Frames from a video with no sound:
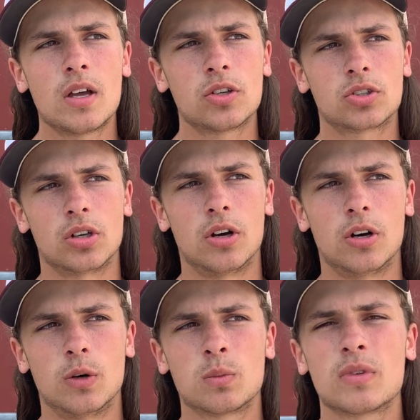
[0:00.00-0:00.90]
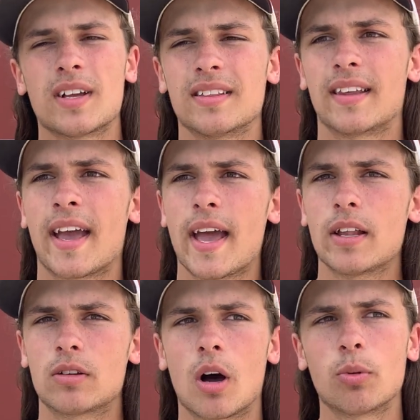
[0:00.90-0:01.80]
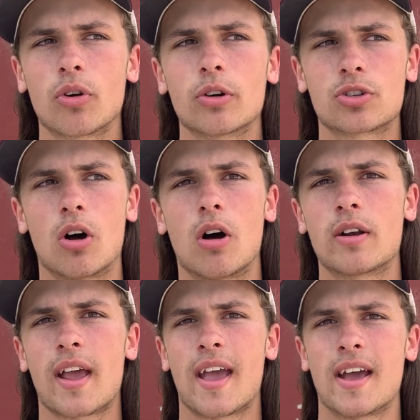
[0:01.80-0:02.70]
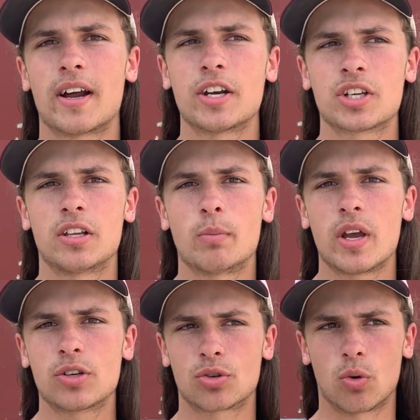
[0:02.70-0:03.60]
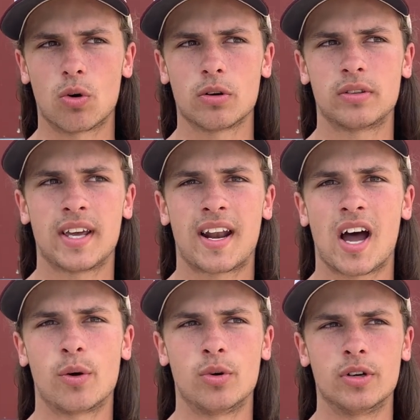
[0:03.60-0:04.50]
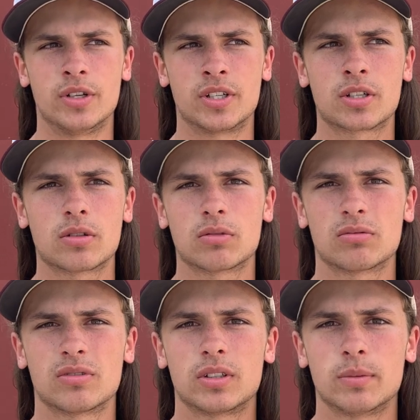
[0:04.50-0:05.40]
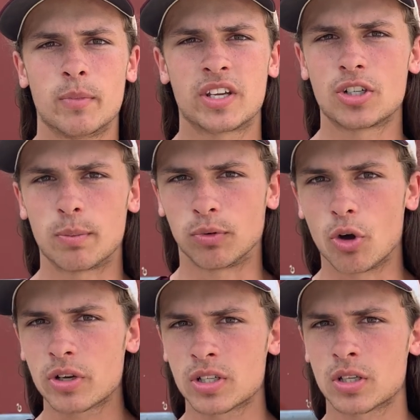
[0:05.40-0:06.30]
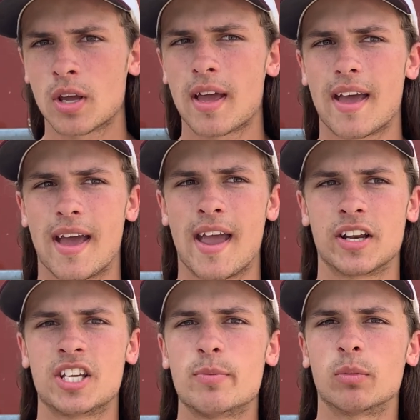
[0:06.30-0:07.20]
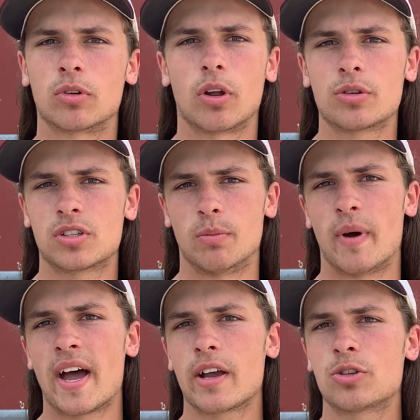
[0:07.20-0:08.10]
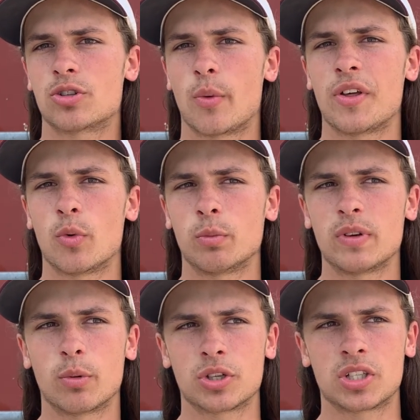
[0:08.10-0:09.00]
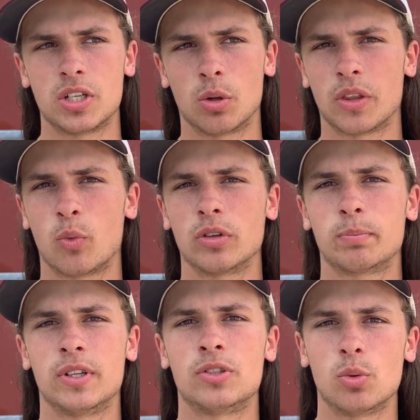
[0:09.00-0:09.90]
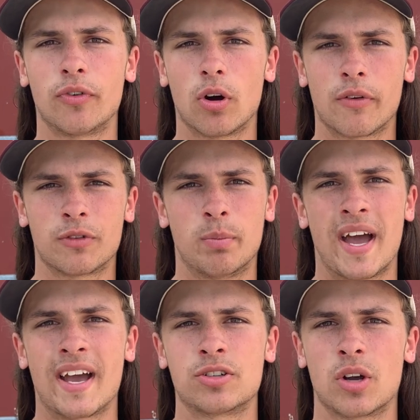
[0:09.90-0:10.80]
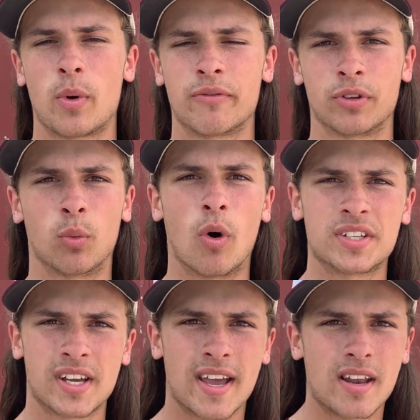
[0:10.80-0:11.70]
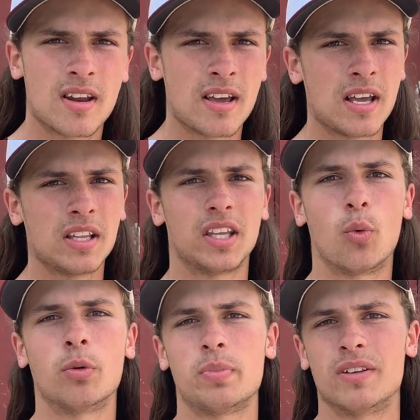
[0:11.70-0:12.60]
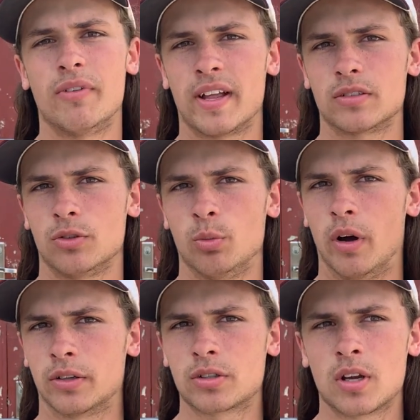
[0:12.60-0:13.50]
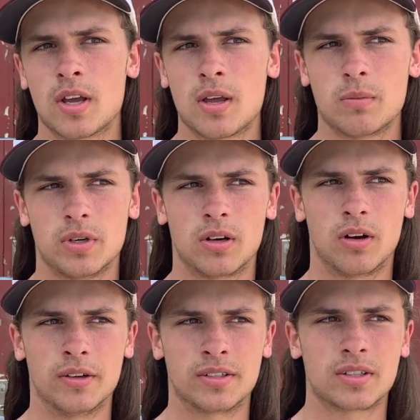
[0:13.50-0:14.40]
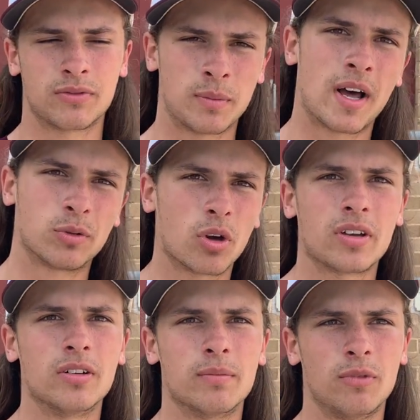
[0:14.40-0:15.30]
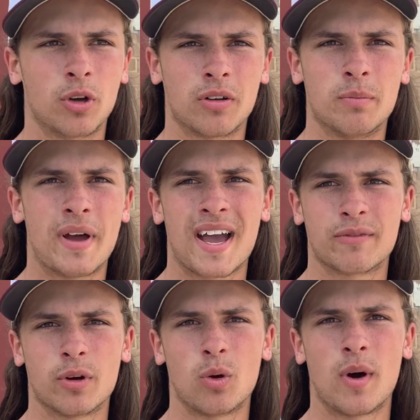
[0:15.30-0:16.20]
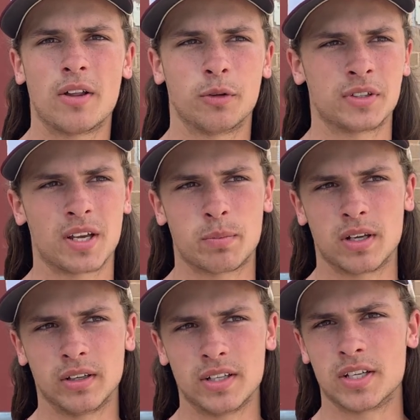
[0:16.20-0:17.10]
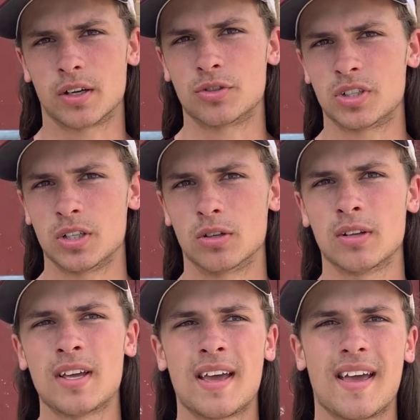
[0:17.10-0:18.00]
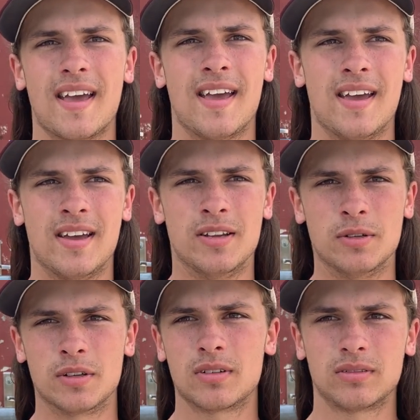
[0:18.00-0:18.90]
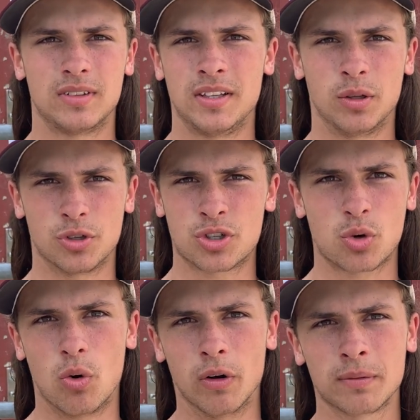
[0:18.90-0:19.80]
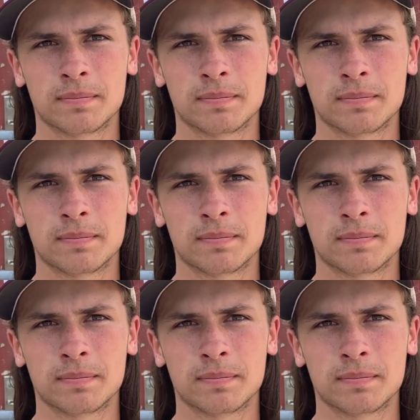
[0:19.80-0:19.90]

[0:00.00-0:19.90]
So they had a couple runners on, and I just had to make sure that I was mixing up looks and keeping them close to the bag so that way they wouldn't be able to steal and they wouldn't be too far off the bag so that way if there was a hit, they wouldn't be advancing too much. Because if I'm not looking at looking them back very well, they'll take big leads, they can steal, and then they'll just score.